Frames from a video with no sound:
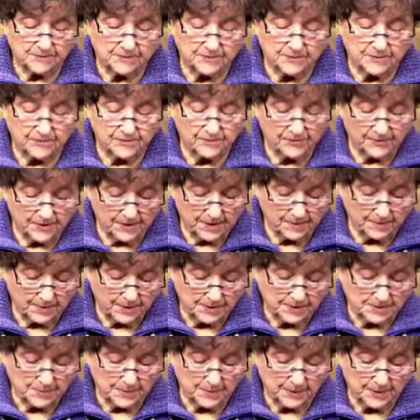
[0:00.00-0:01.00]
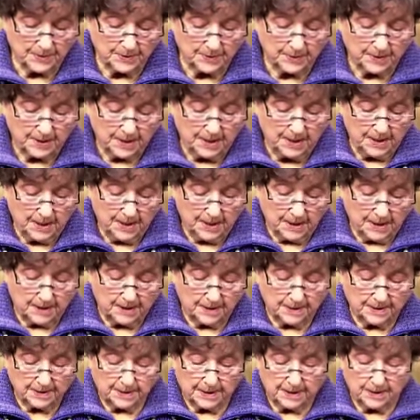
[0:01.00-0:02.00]
Nancy from Flemingsburg,
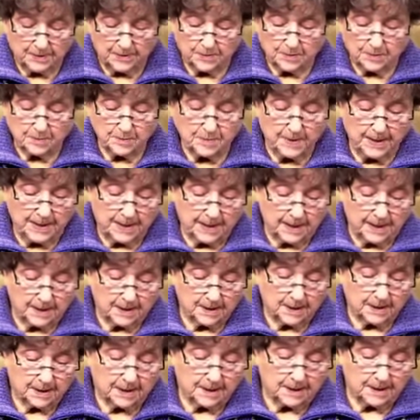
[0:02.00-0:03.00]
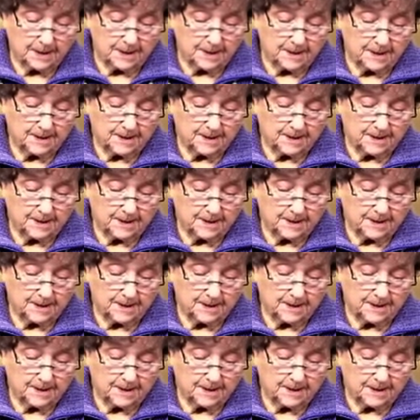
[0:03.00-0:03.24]
down her back.